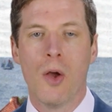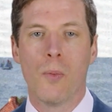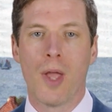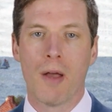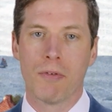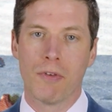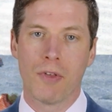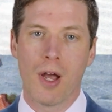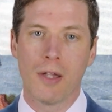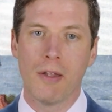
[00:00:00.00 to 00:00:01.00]
We have
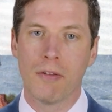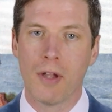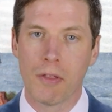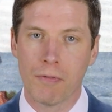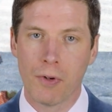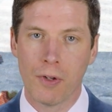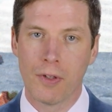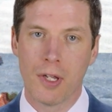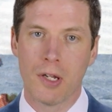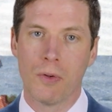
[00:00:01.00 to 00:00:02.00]
societies and other volunteer